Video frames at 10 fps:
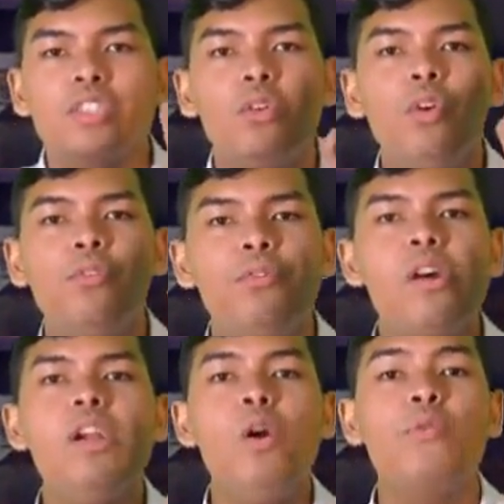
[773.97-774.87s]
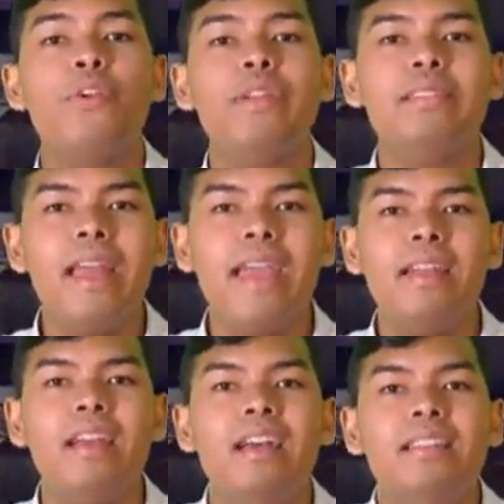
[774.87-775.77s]
So, yung four over
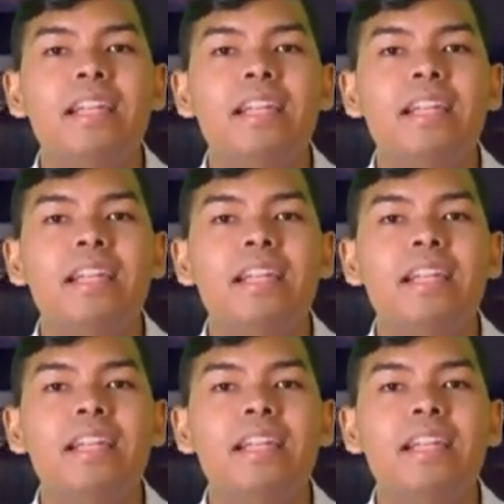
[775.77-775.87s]
ten,